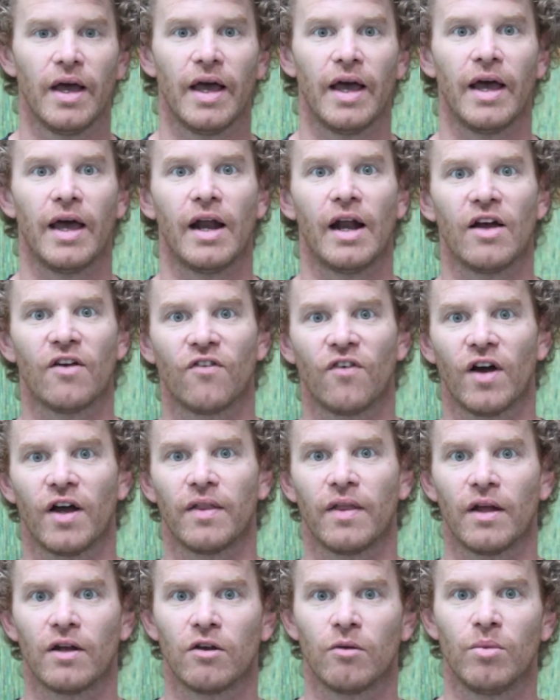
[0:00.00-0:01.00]
And I
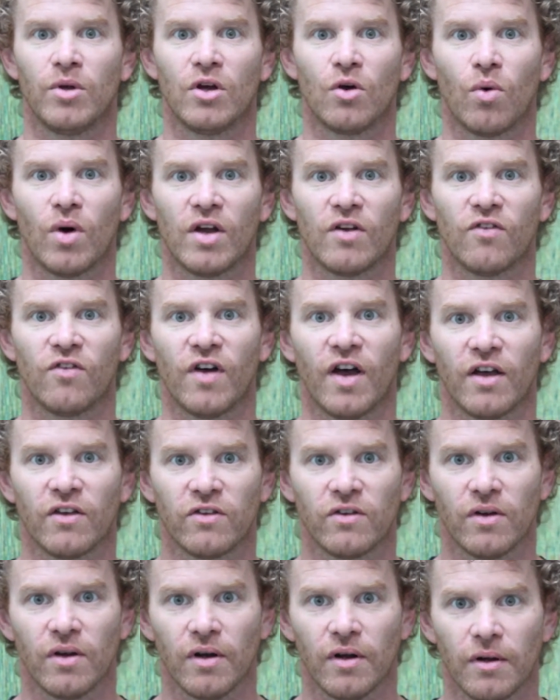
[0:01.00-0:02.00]
find that to be quite
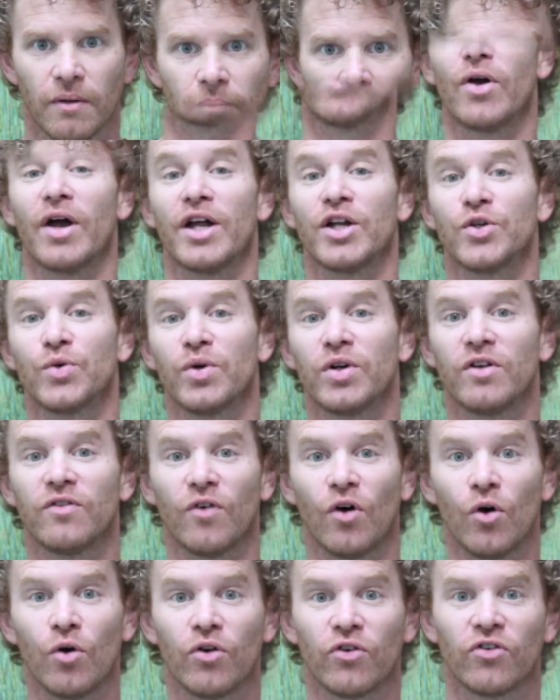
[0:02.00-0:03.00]
fascinating. I'm a graduate
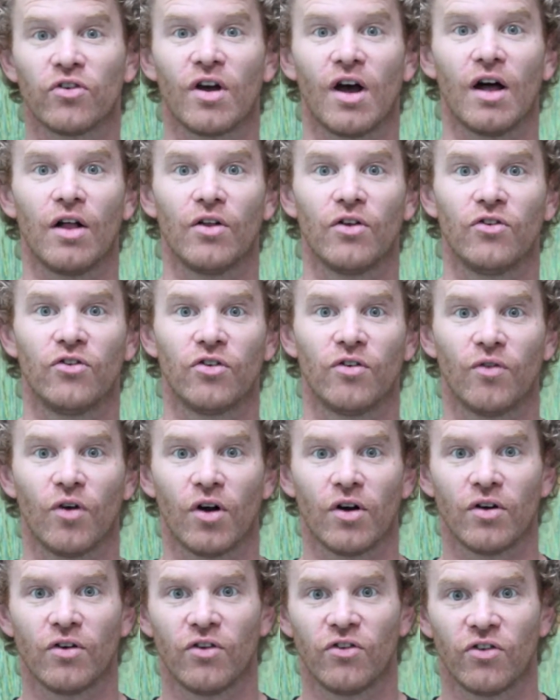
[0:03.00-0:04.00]
of Otis College of
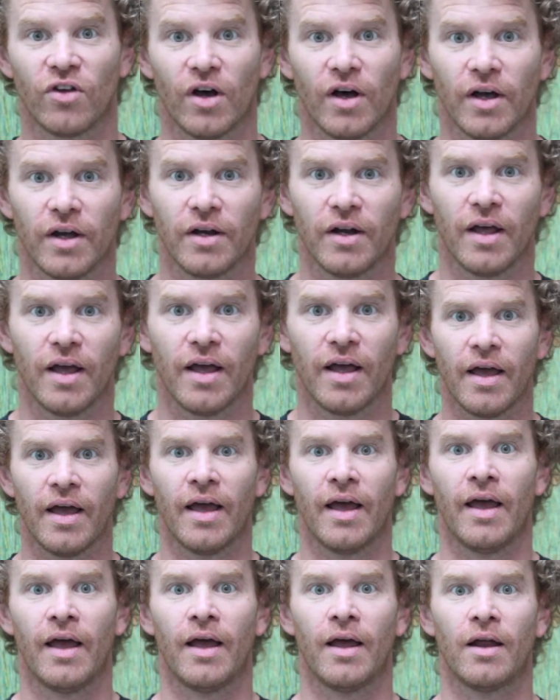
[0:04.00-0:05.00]
Art and Design,
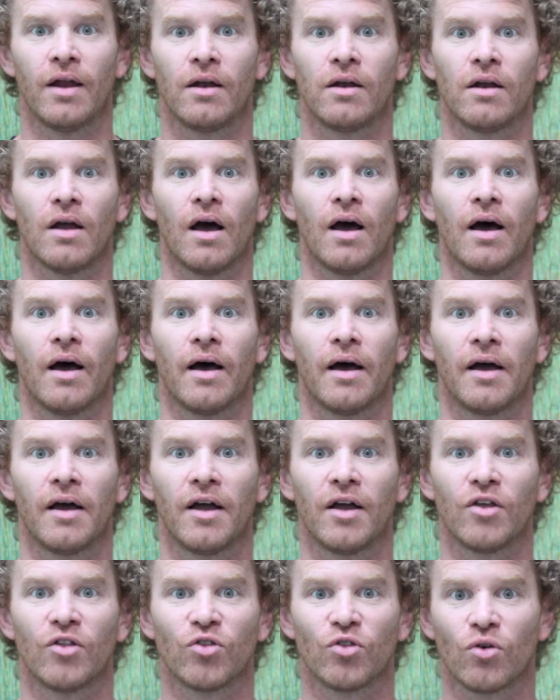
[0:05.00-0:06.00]
and
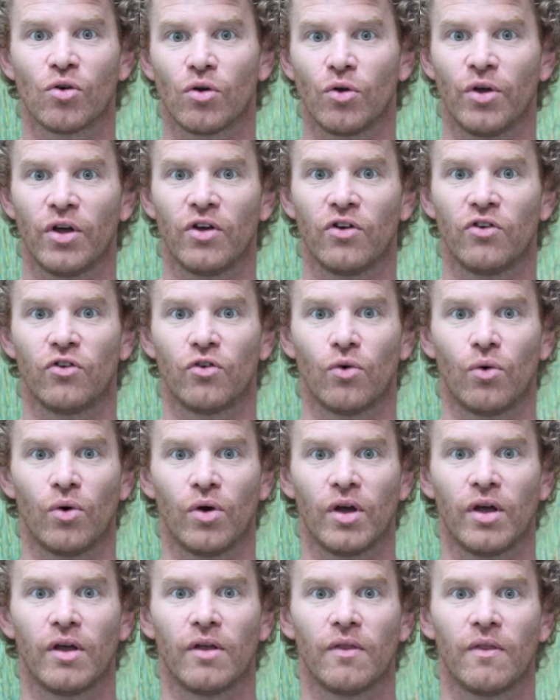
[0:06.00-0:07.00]
I thoroughly
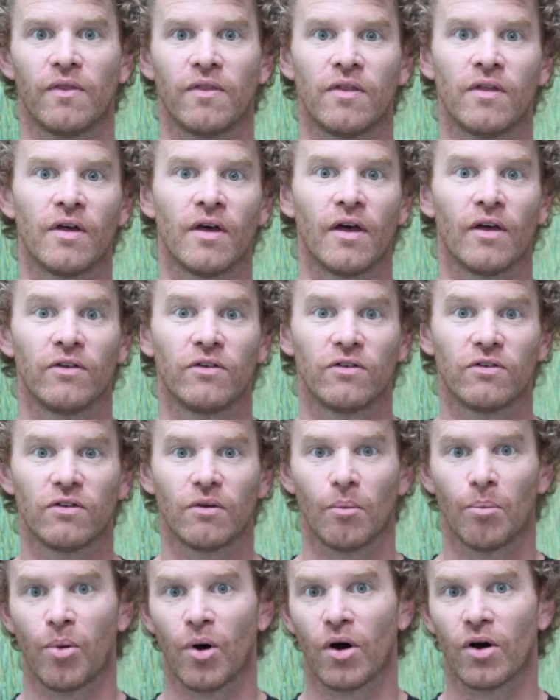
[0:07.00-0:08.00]
enjoy
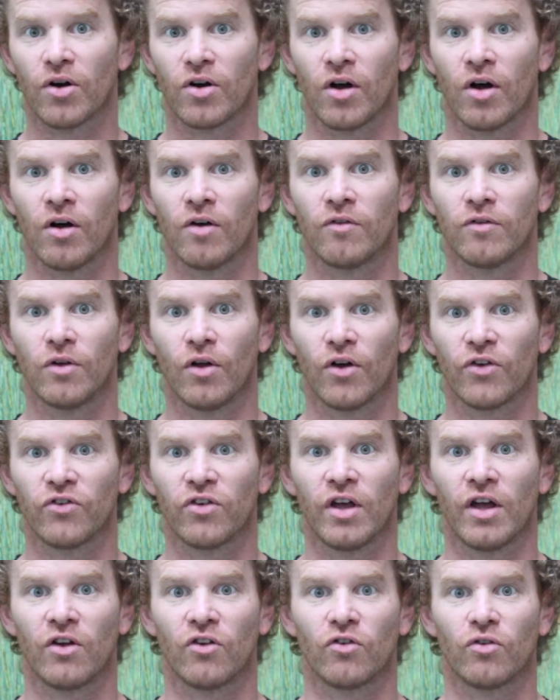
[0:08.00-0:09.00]
this part of Los
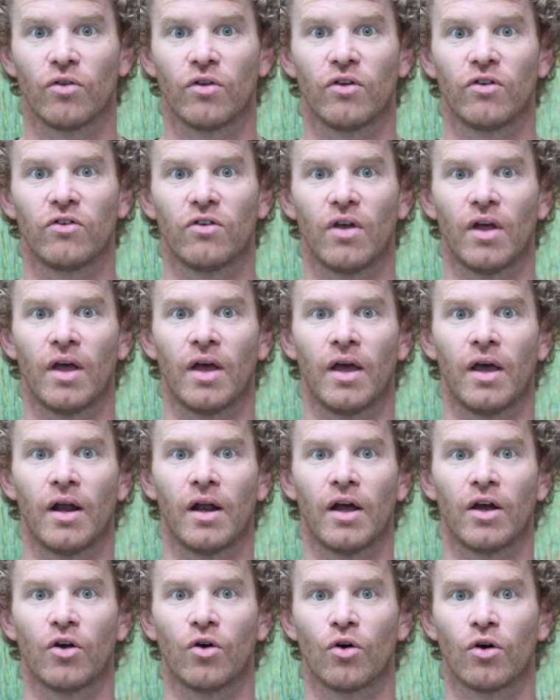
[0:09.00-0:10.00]
Angeles, and
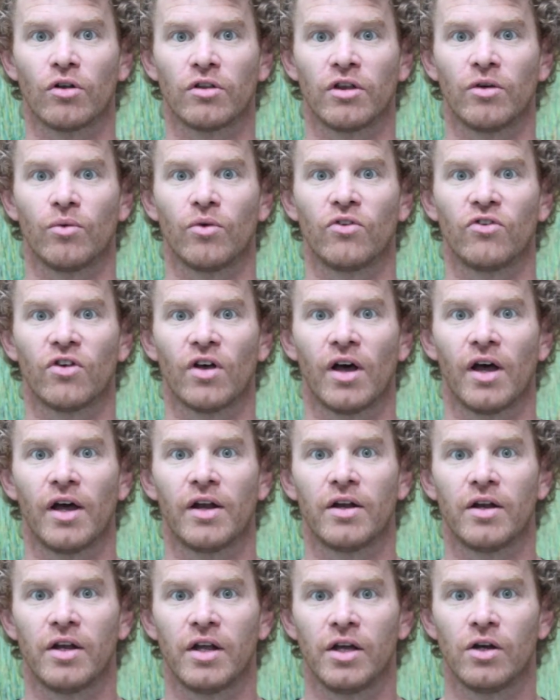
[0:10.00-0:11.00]
I currently
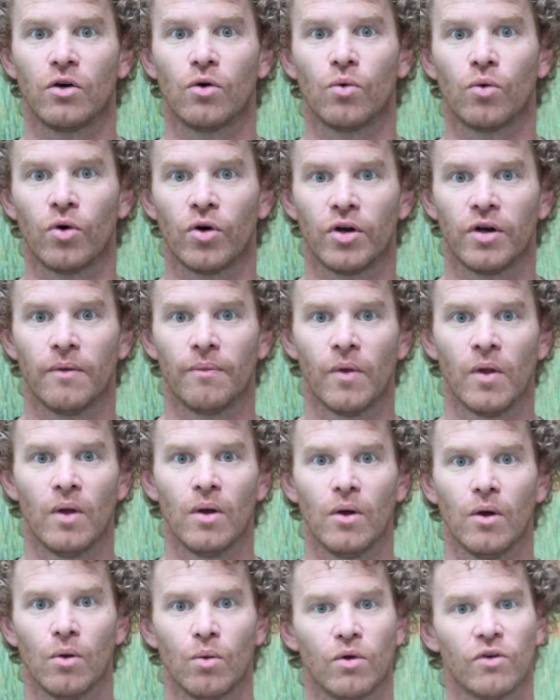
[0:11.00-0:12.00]
reside in Inglewood,
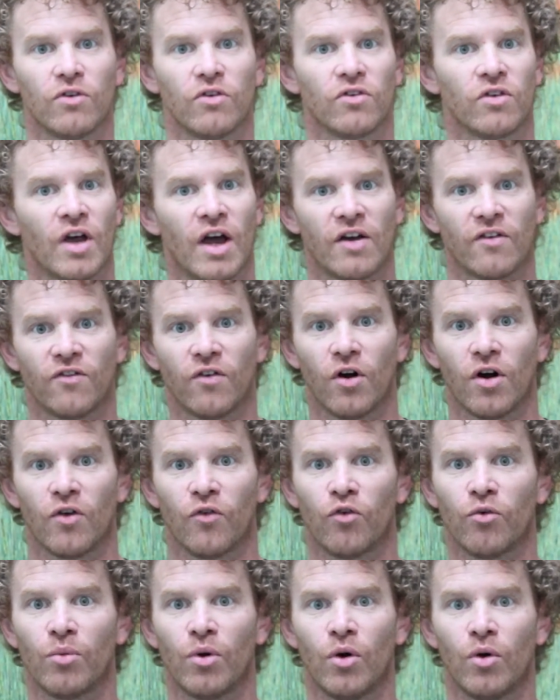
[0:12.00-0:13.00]
which is not far
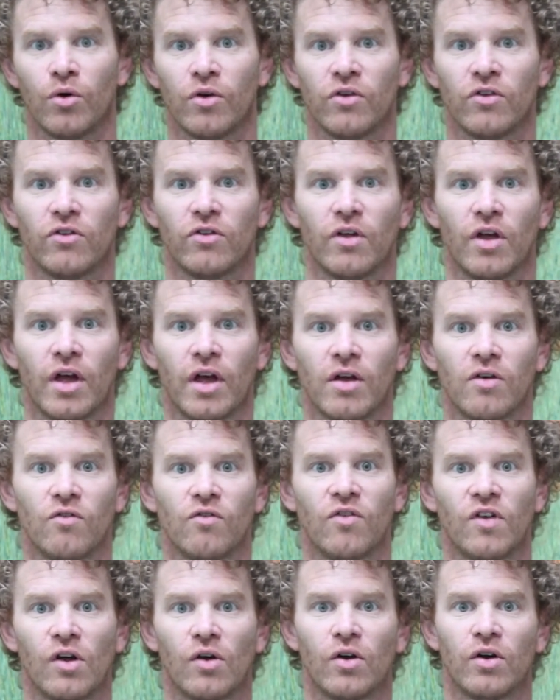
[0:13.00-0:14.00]
from Otis and
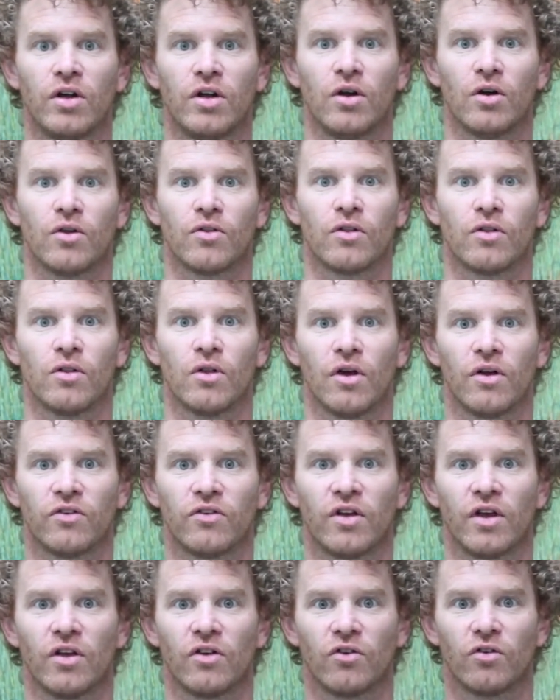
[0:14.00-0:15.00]
very near the
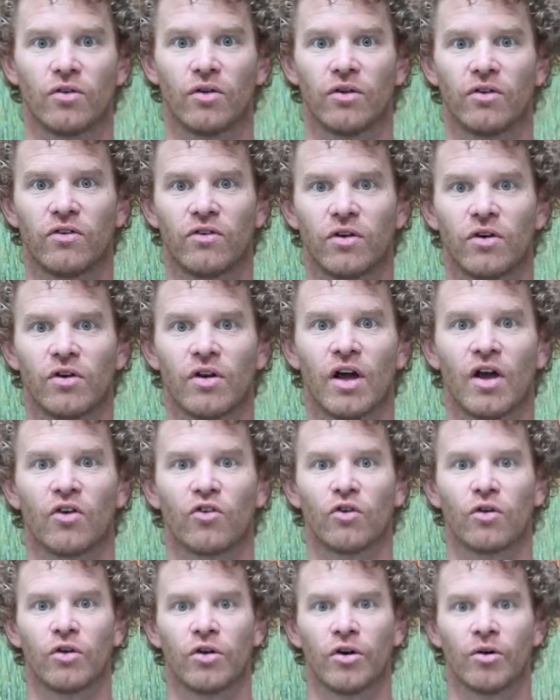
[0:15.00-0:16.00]
Los Angeles
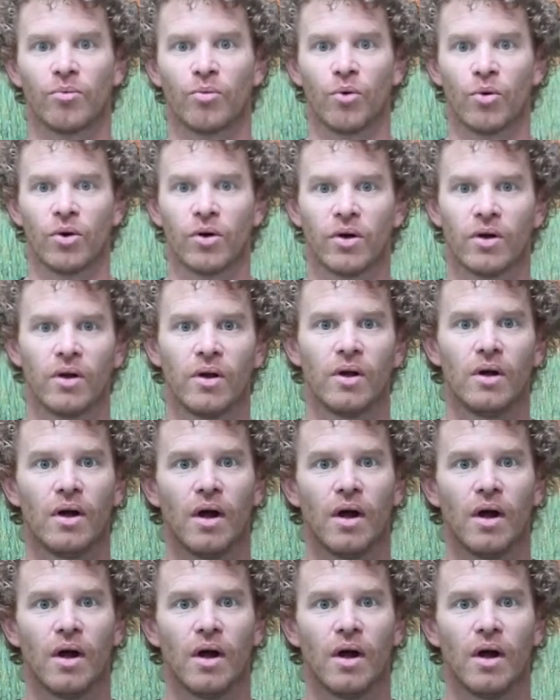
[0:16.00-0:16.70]
International Airport.